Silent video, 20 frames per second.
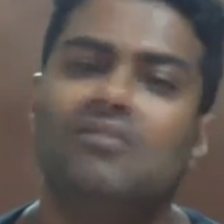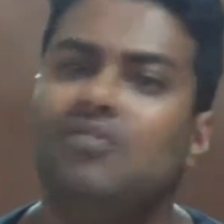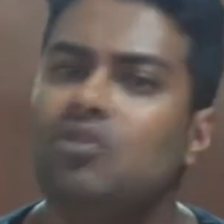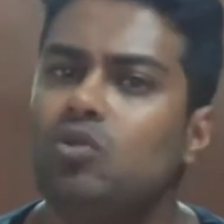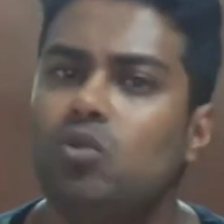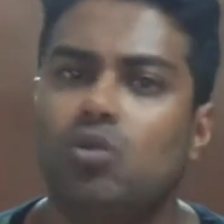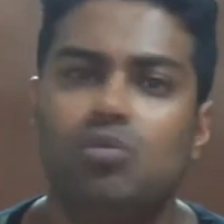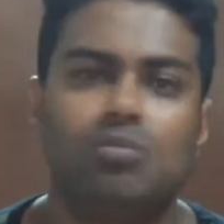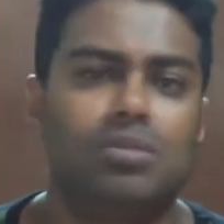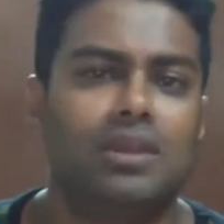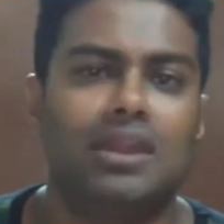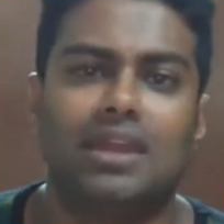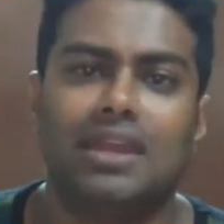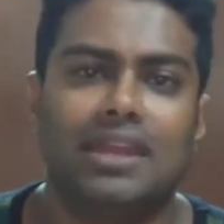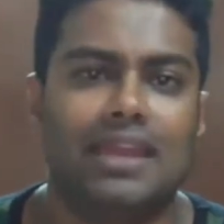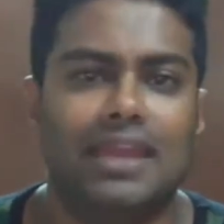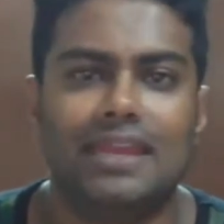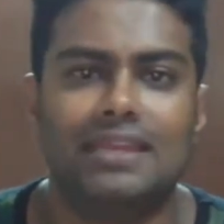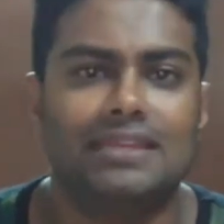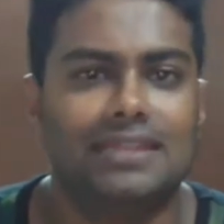If you don't bring
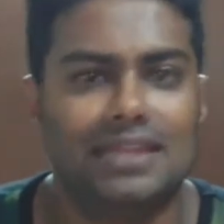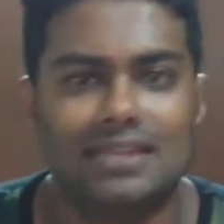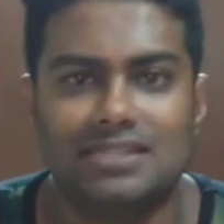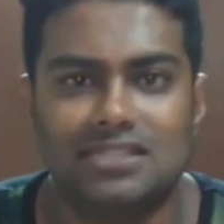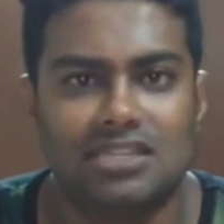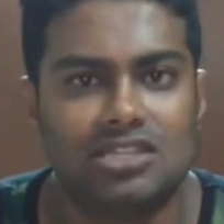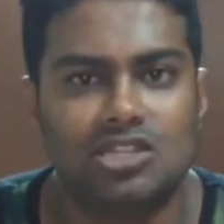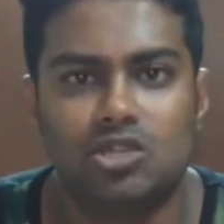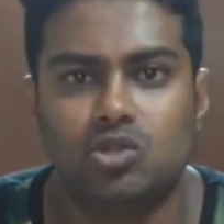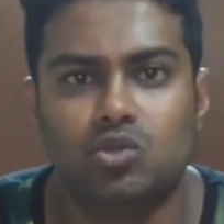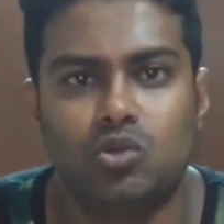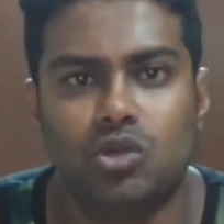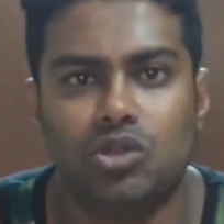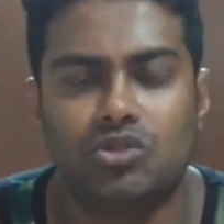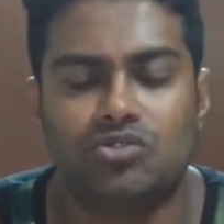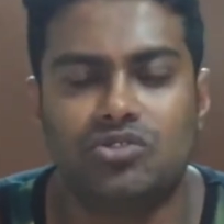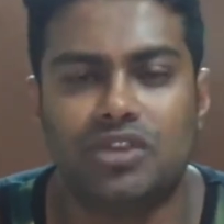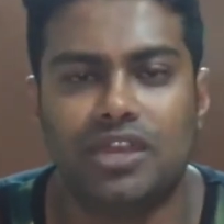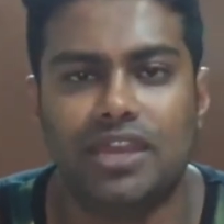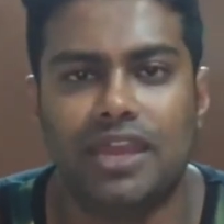in intensity to
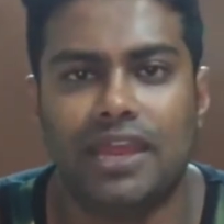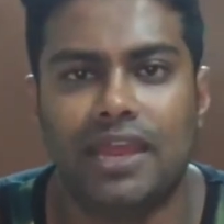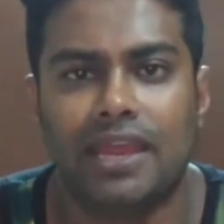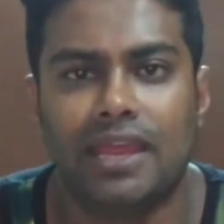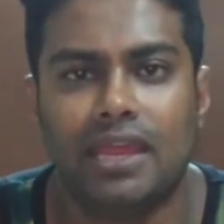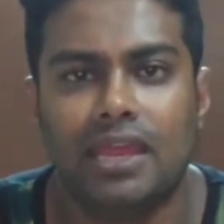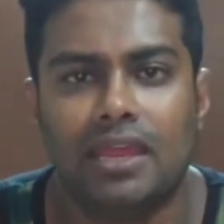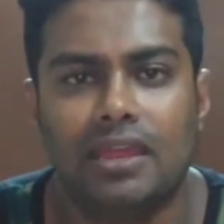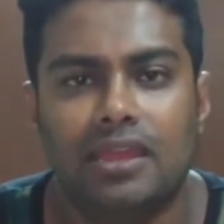your training,